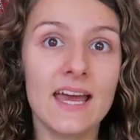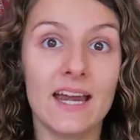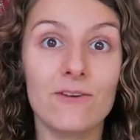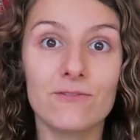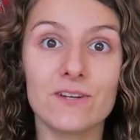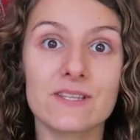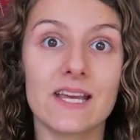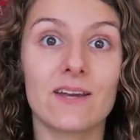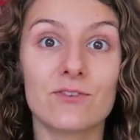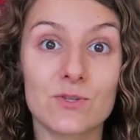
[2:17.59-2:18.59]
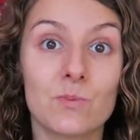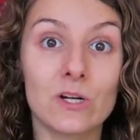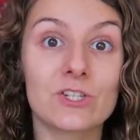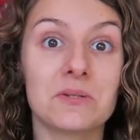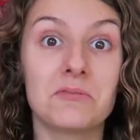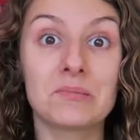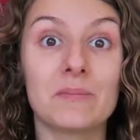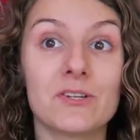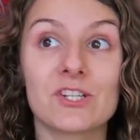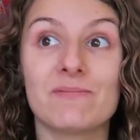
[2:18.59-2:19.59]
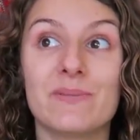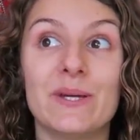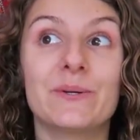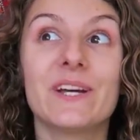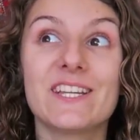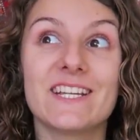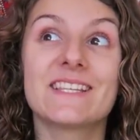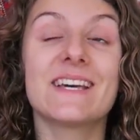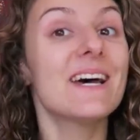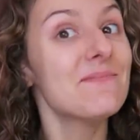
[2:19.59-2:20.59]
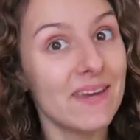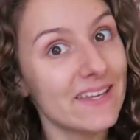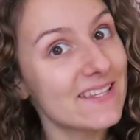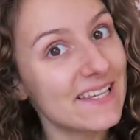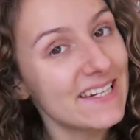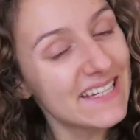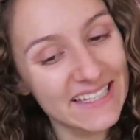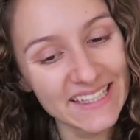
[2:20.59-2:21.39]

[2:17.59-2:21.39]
and it feels like I've just washed it with proper shampoo, which is amazing.